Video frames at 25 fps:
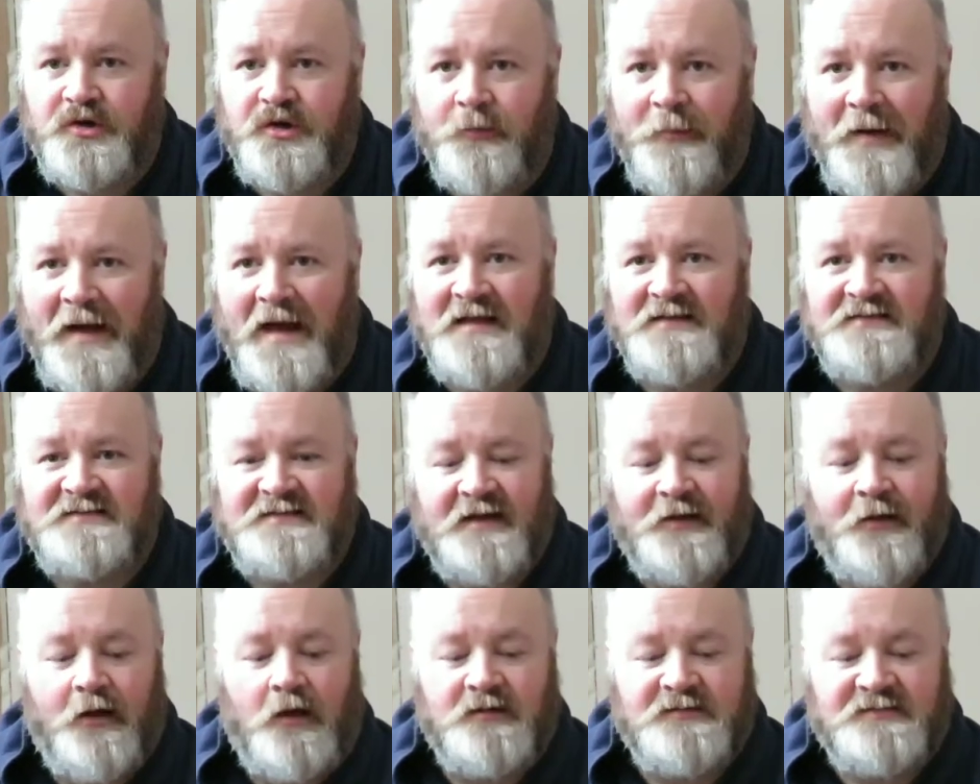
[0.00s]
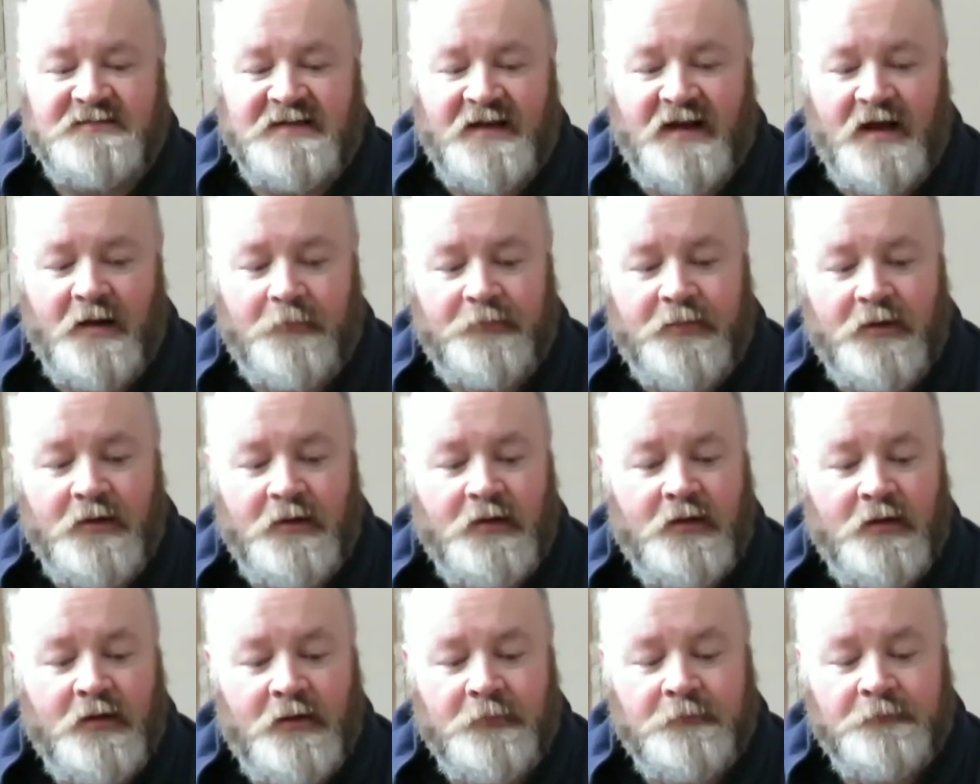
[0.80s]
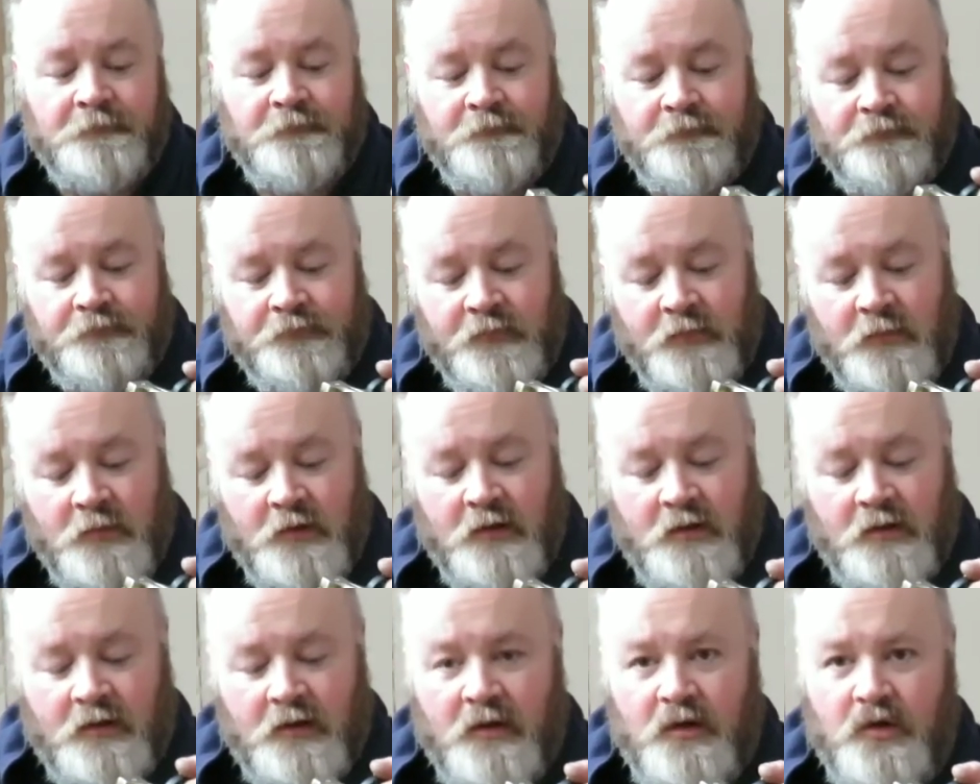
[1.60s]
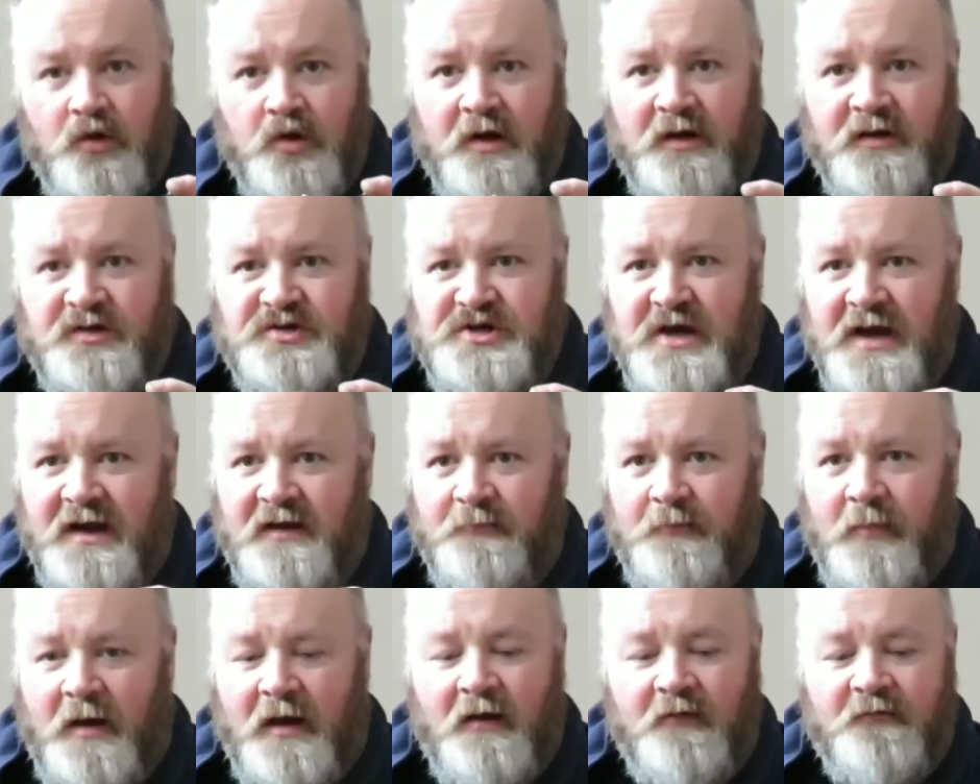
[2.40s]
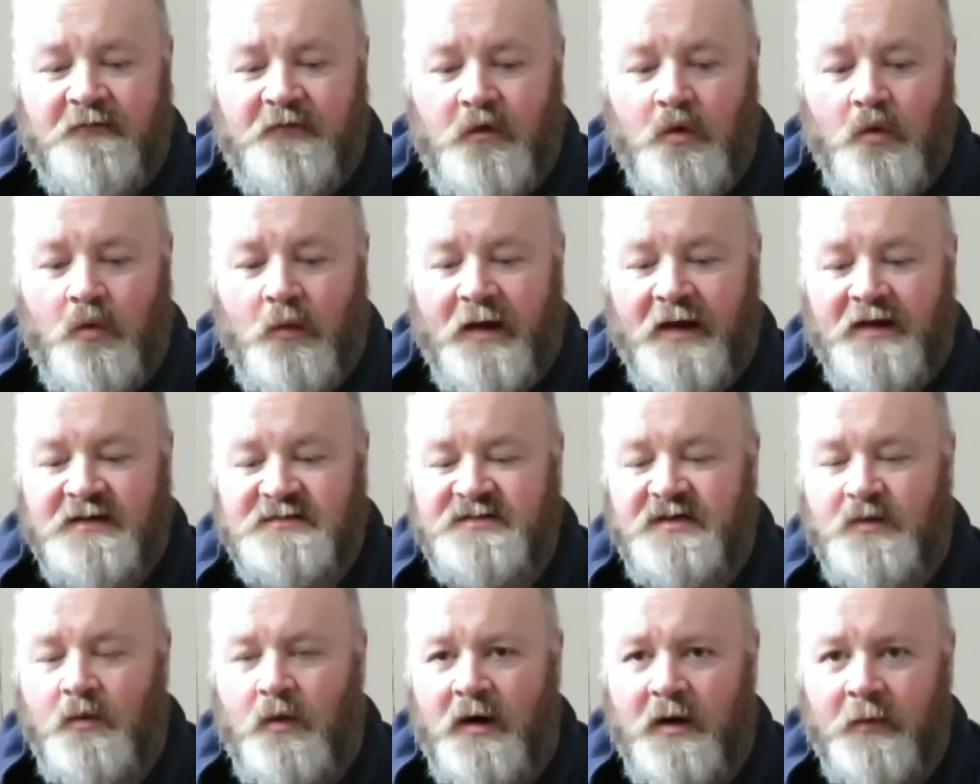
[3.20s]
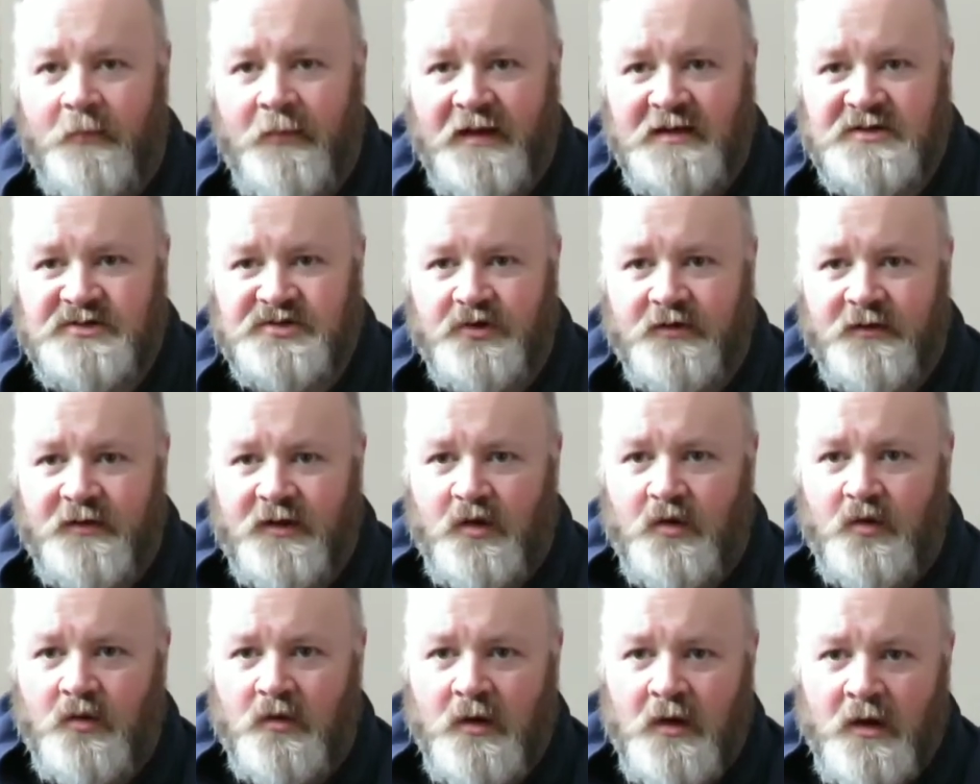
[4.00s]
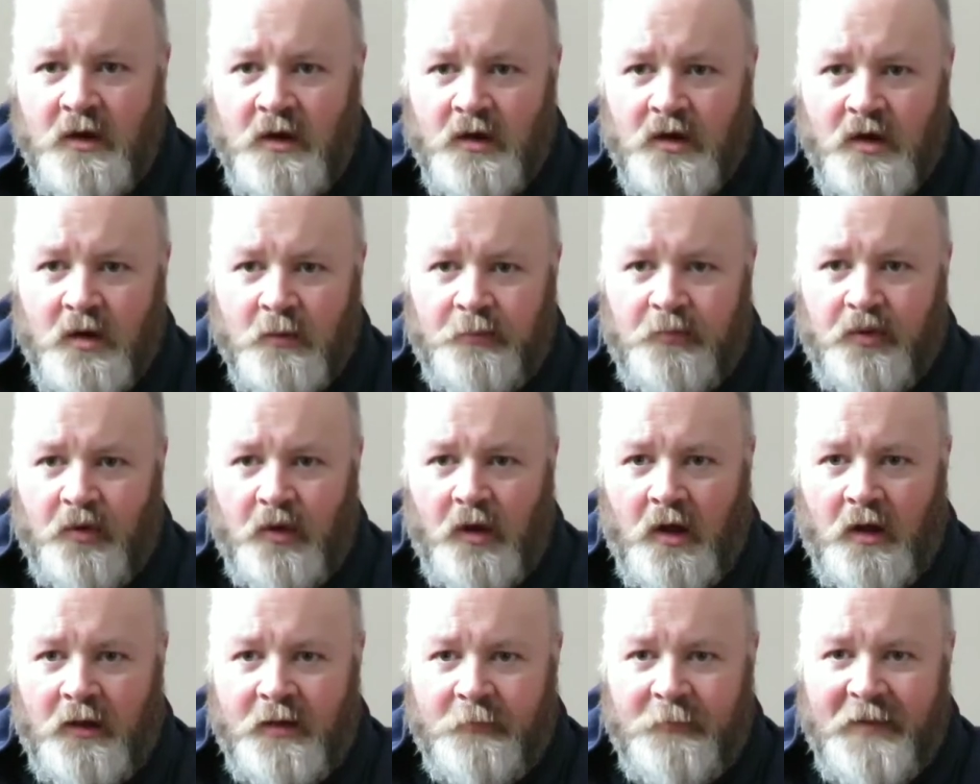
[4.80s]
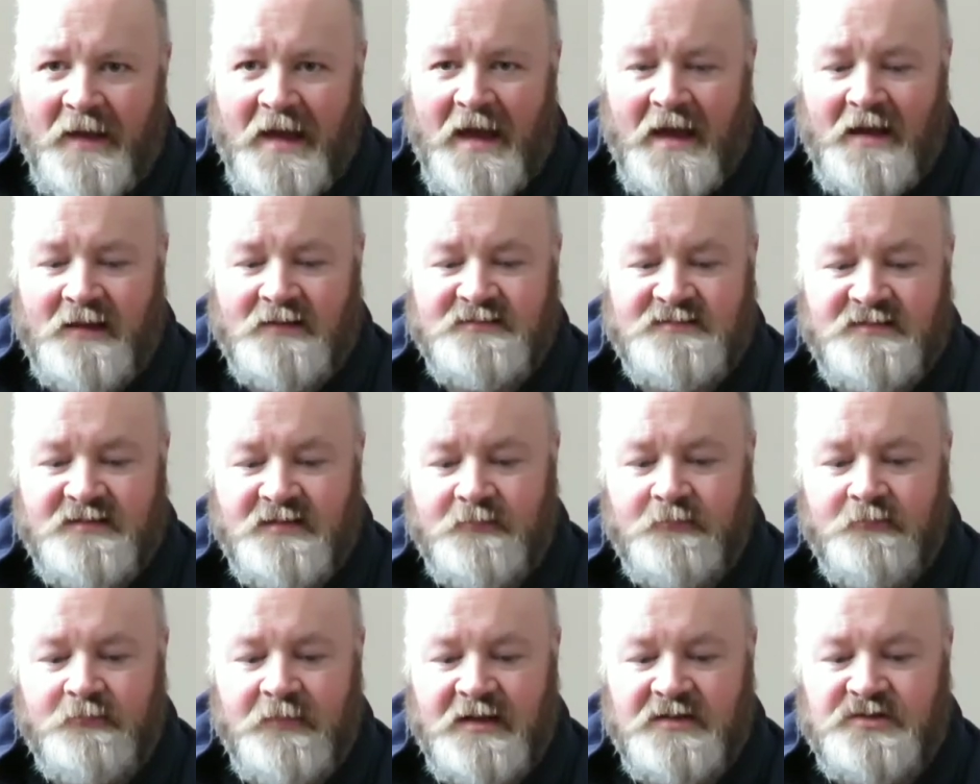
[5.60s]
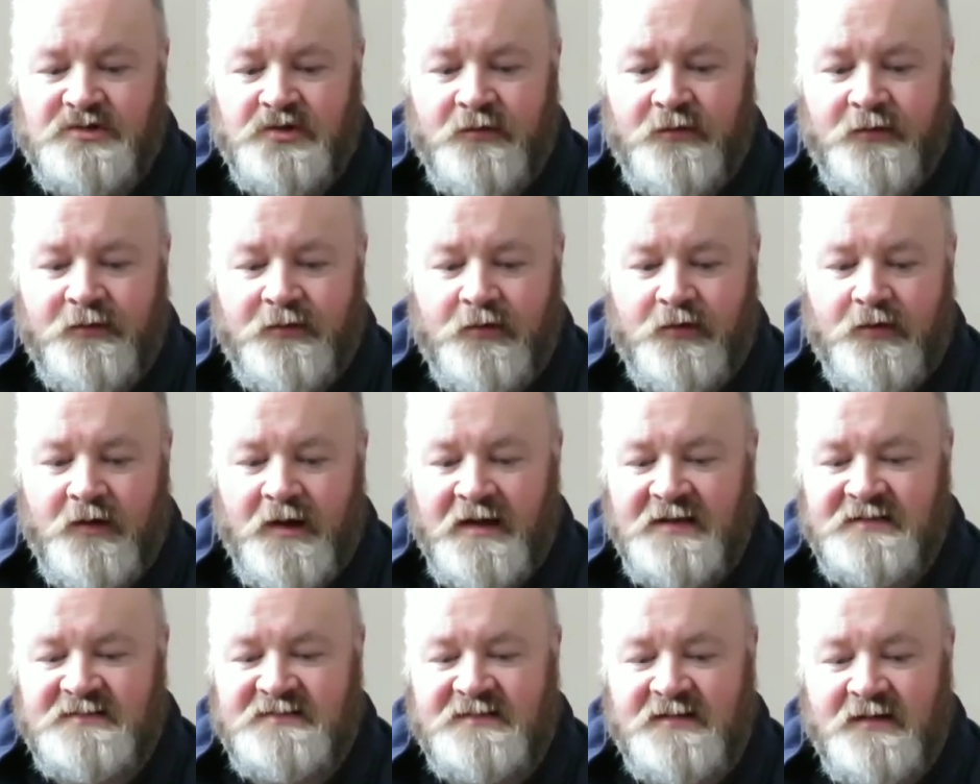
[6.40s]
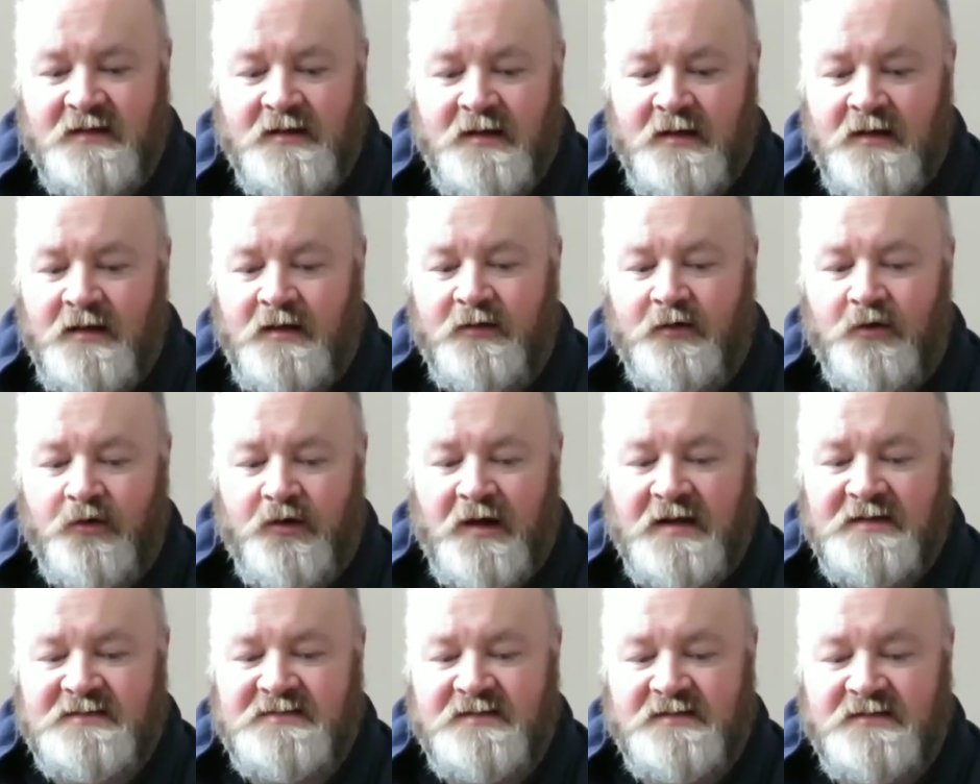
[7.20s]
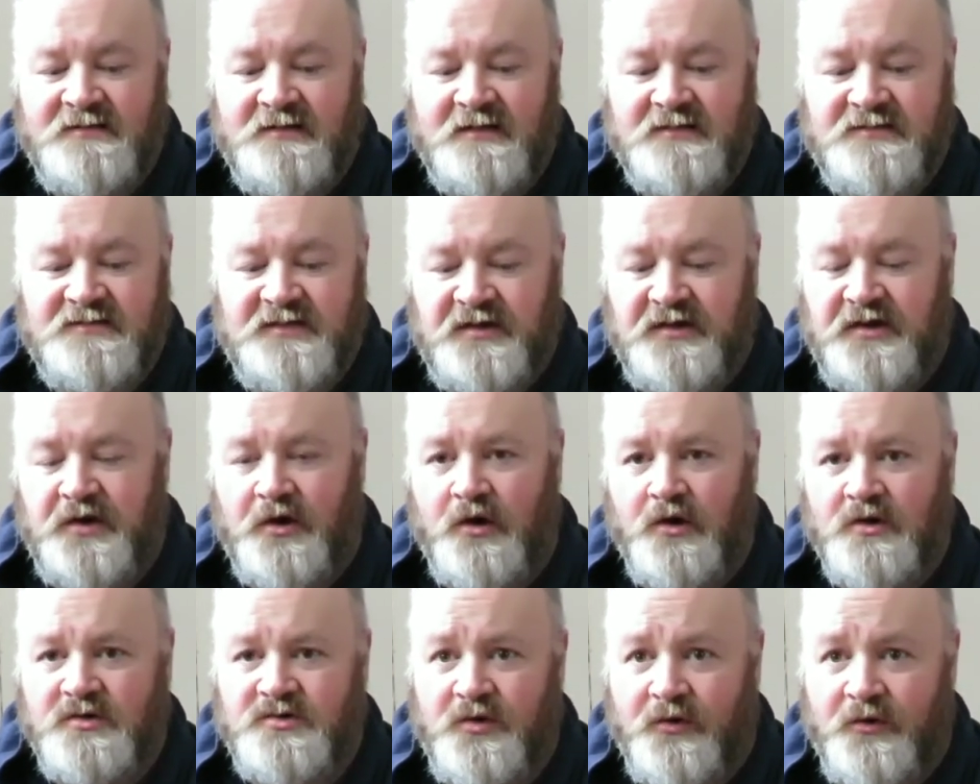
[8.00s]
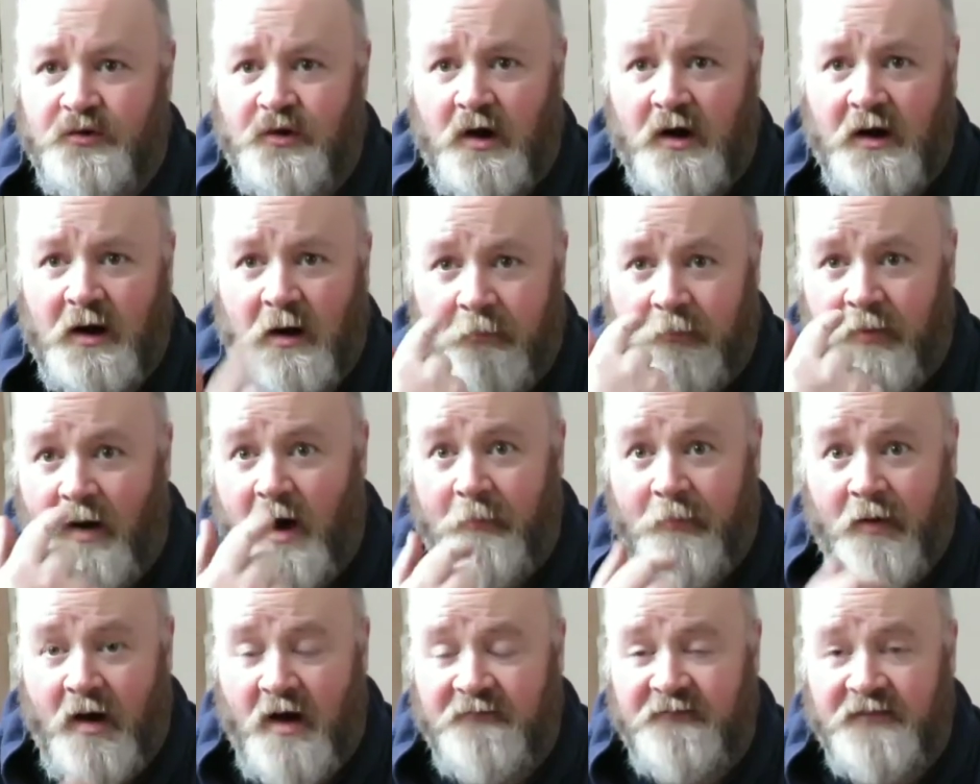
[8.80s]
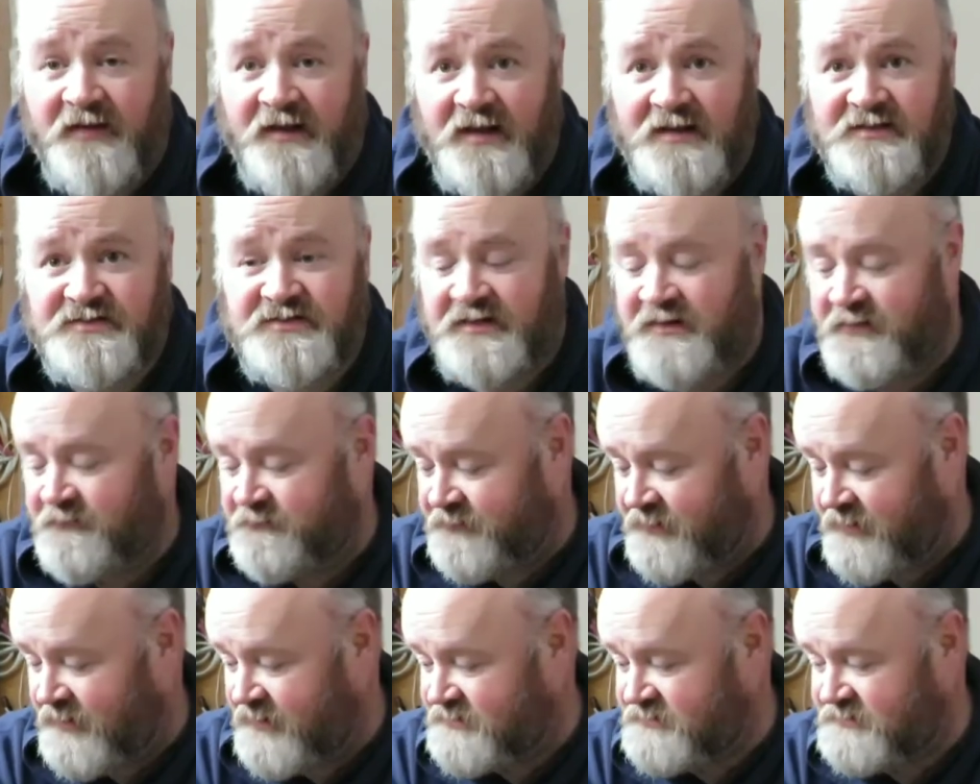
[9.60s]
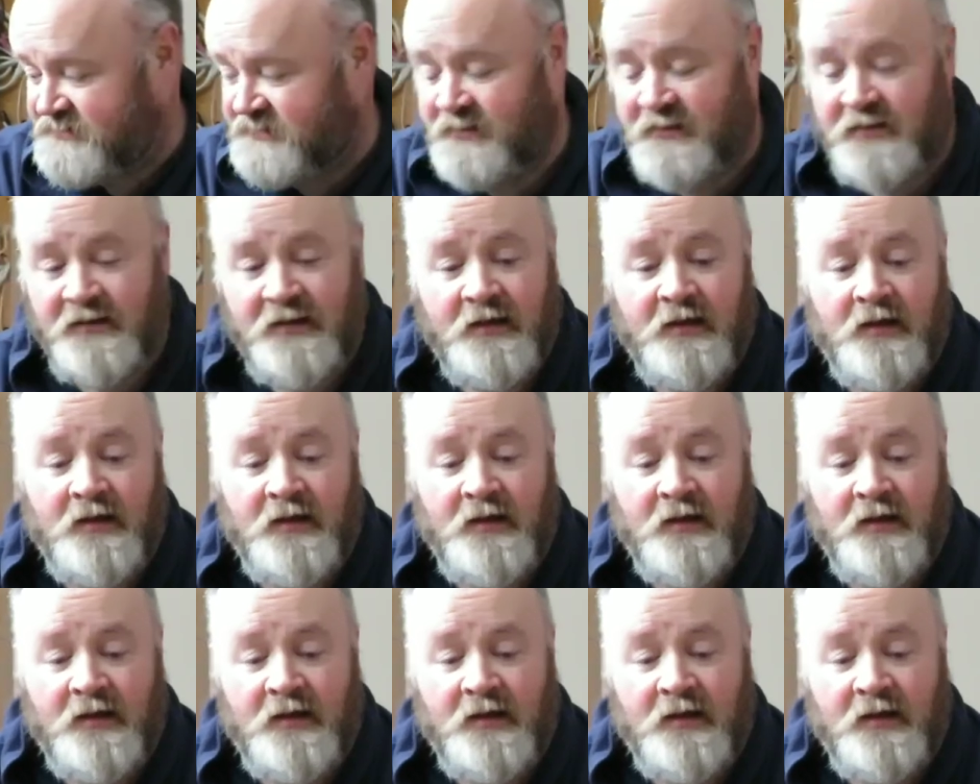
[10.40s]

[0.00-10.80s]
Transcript: band set all set up, you can check it by a few ways. You want to make sure that you pull on the bands, make sure that they're nice and secure, so they're not going to pop off and hit you in the face.